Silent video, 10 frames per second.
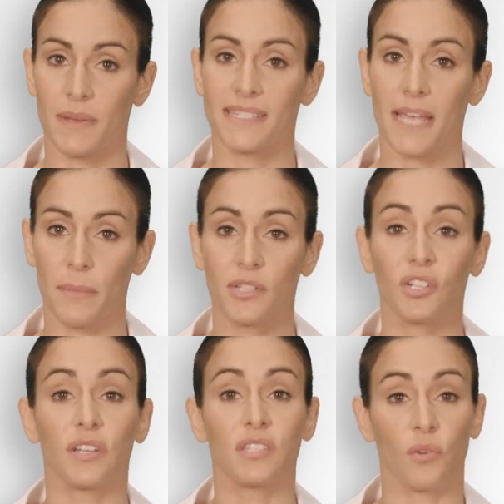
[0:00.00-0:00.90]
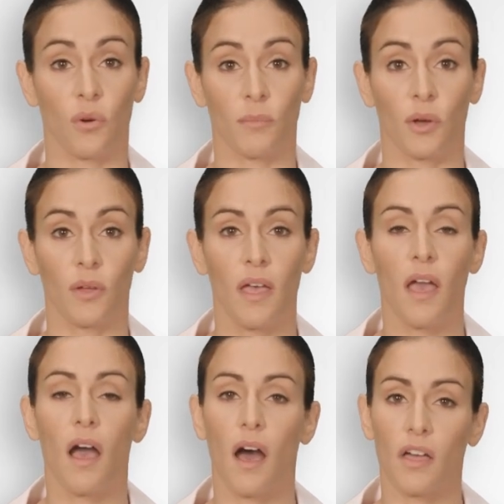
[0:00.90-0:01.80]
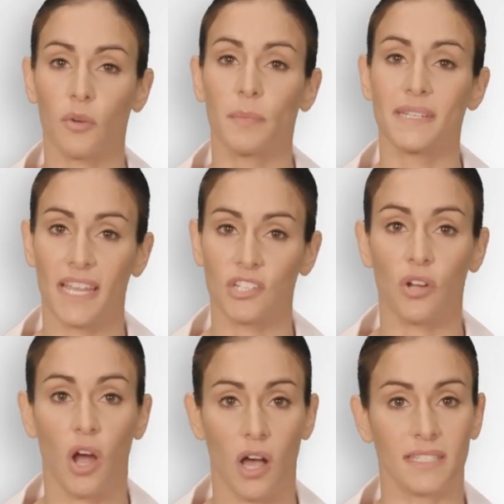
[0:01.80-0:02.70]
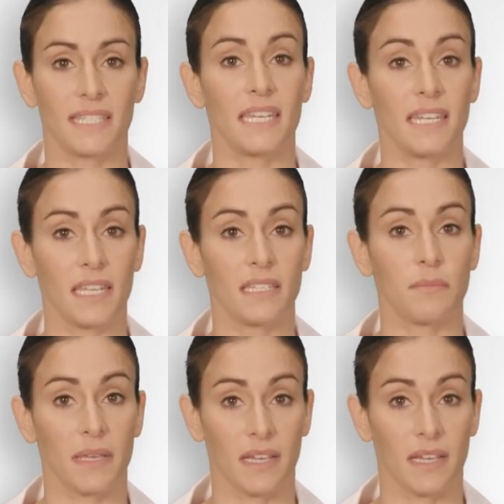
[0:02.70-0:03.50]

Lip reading: but temperature is normal, other potential causes need to be